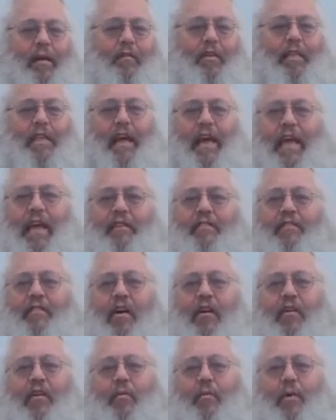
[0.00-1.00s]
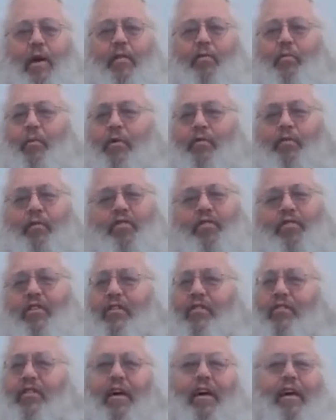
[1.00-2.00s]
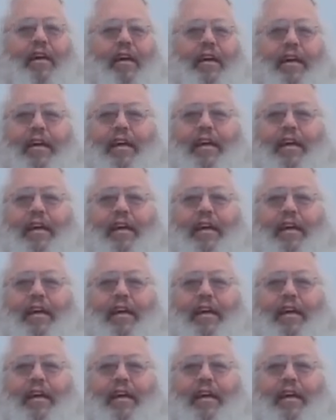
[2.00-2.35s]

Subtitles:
everything he started with, which was just a